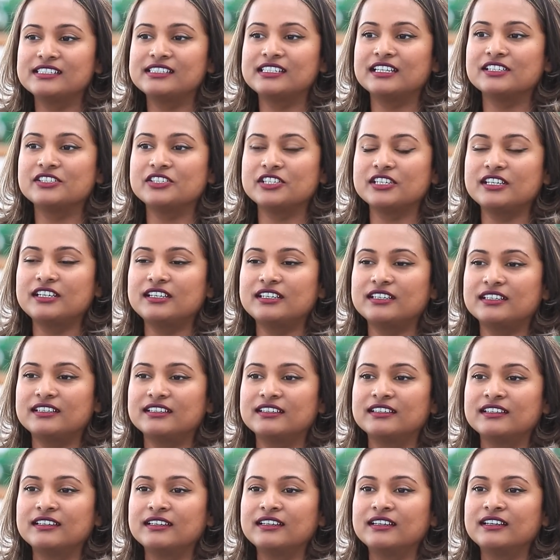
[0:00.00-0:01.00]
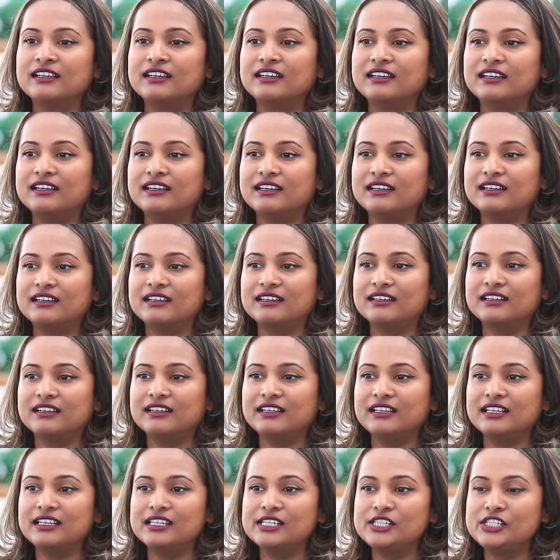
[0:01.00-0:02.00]
It's such a uh,
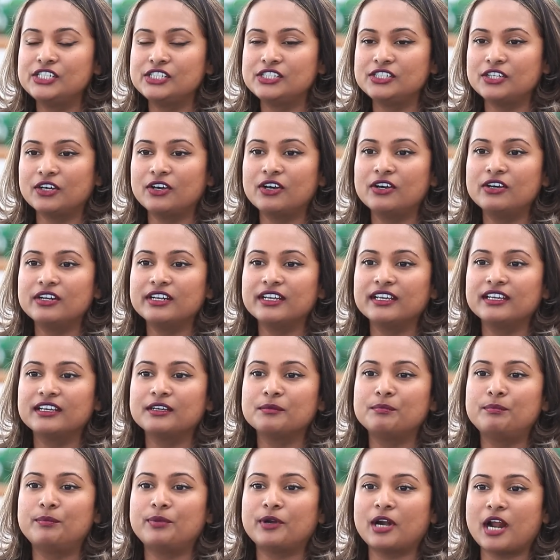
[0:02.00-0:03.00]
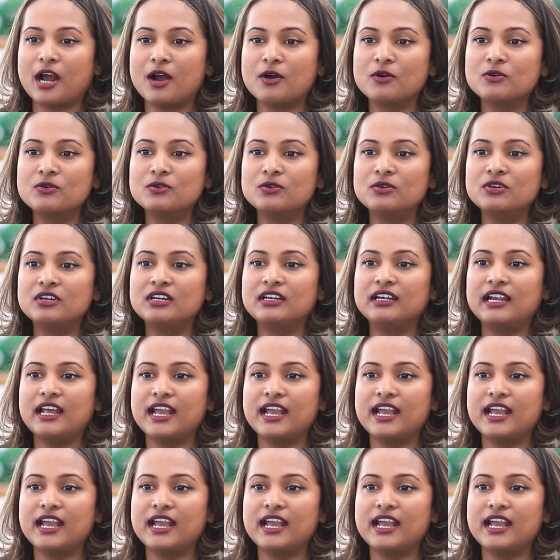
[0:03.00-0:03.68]
historic proud